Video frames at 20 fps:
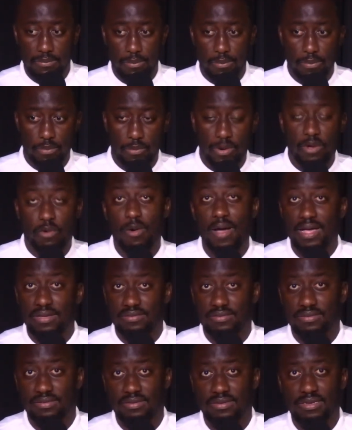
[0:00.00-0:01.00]

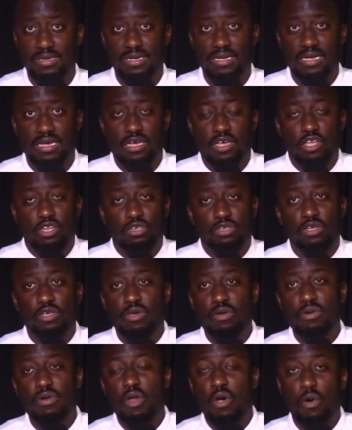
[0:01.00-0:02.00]
request. Do
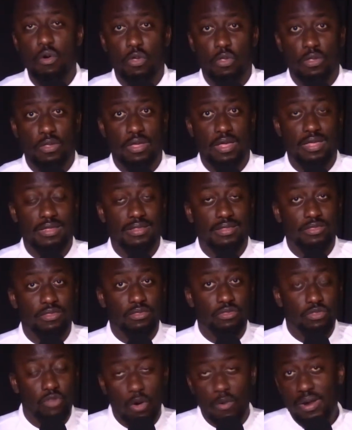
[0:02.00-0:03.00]
you know,
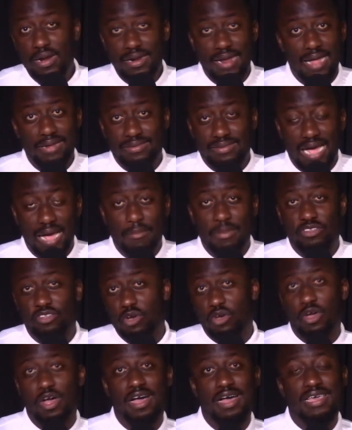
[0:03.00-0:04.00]
during that time, it
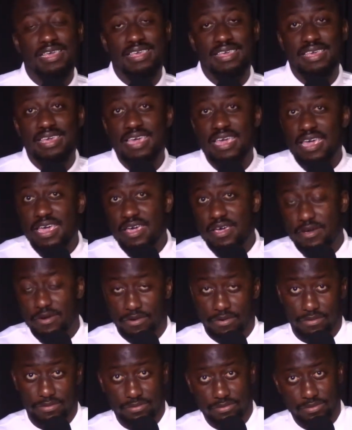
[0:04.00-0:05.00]
took a
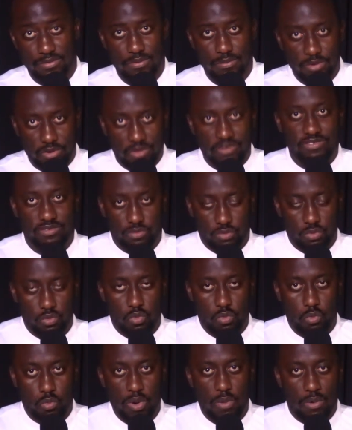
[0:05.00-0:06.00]
year because
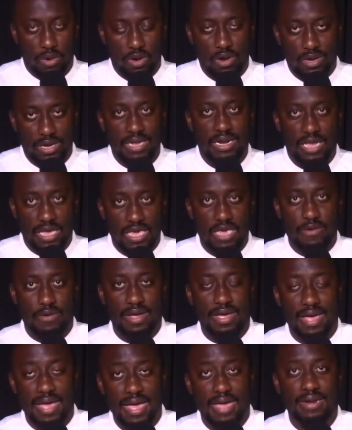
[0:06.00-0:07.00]
we were looking a year
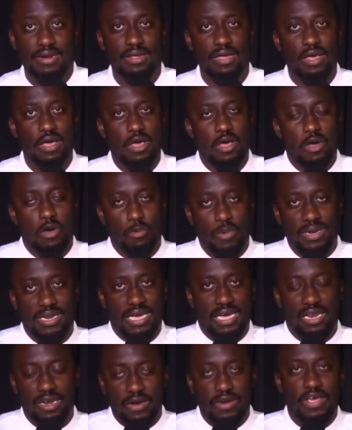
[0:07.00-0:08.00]
ahead. We
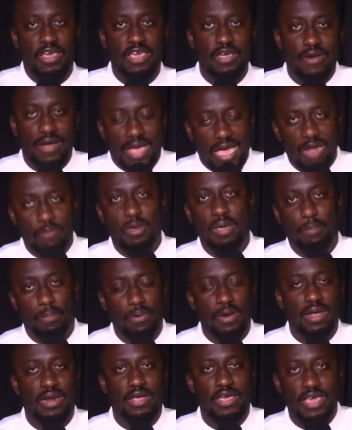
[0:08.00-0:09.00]
declared a year ahead. We
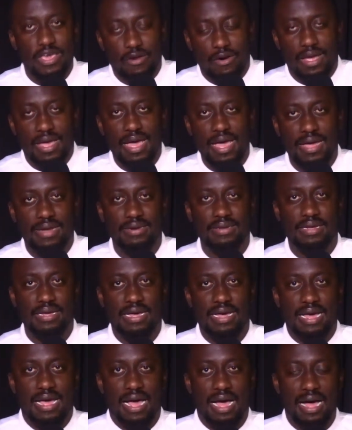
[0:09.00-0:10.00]
prayed a year ahead.
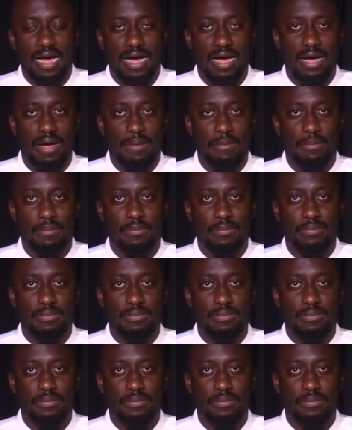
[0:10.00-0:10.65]
And